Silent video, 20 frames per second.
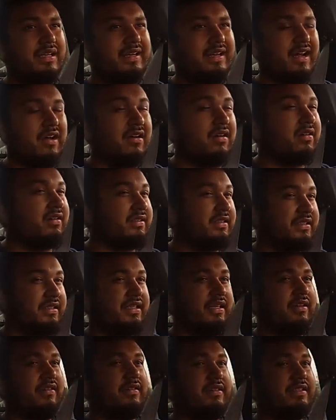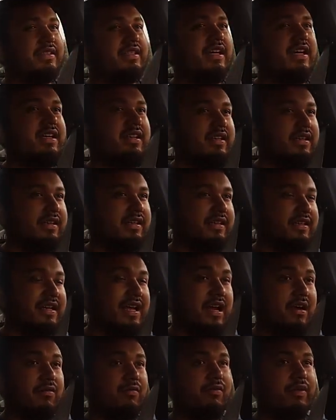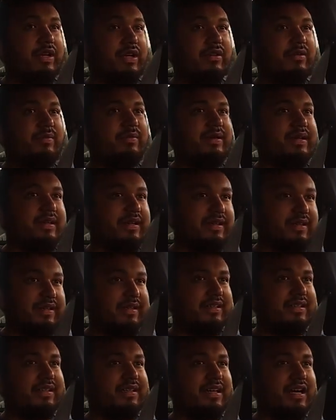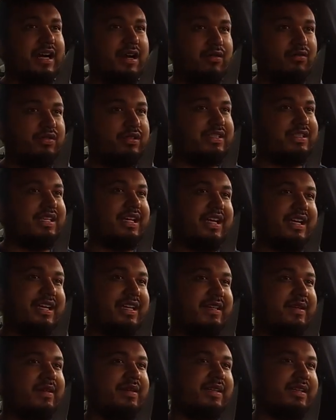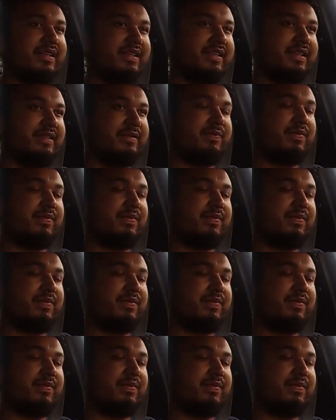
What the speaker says: Now on Still, it's kind of not weird, but I would say it's